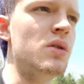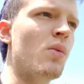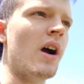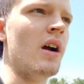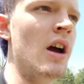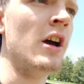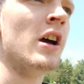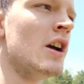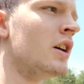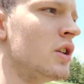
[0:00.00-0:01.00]
that you wear,
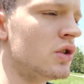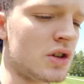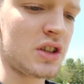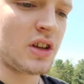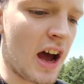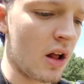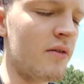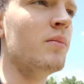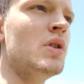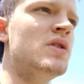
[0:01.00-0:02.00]
your style
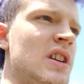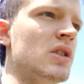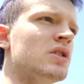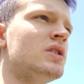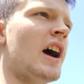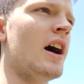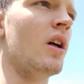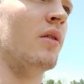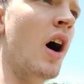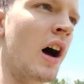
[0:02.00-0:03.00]
of music, your
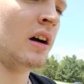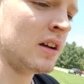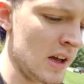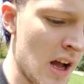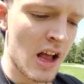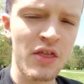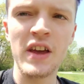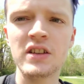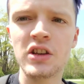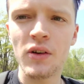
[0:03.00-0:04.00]
style of
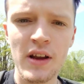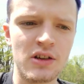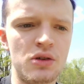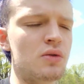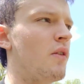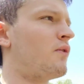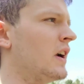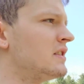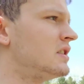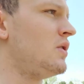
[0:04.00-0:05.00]
things that you're into, the
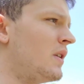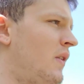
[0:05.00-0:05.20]
friends that you